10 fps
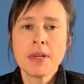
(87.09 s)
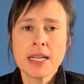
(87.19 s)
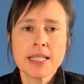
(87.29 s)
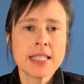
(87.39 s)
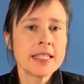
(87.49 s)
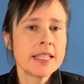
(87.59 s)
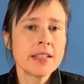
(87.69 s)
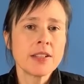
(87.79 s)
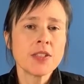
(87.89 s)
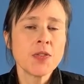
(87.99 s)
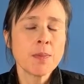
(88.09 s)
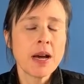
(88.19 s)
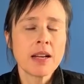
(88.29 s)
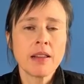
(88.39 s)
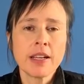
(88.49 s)
because the signals for
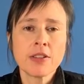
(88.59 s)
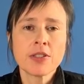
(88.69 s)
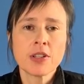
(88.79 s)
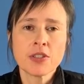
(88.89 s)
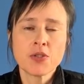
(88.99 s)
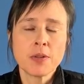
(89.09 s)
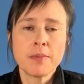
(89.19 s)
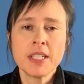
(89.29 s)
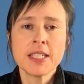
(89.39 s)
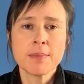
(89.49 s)
monolayers are extremely